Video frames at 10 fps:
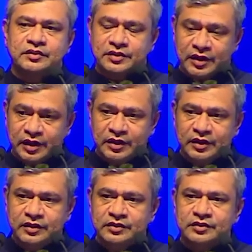Third,
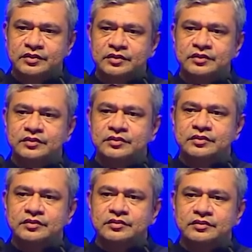
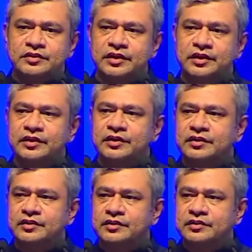the
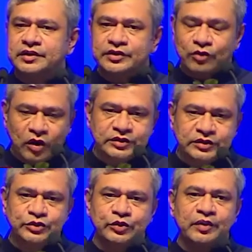
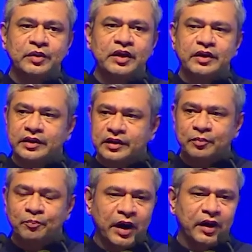technology should
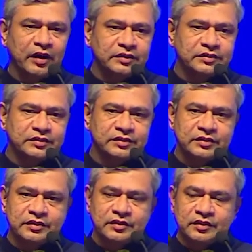encompass
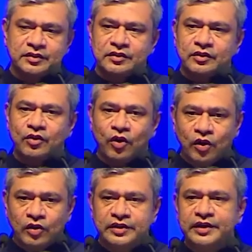
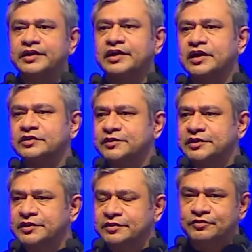all the areas
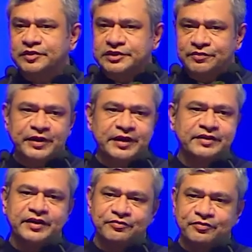which
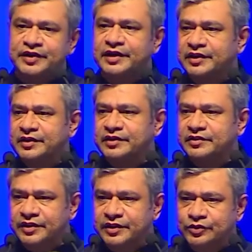affect everyday,
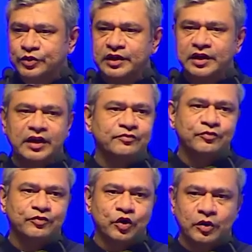the day-to-day life
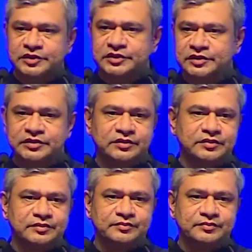of a common citizen.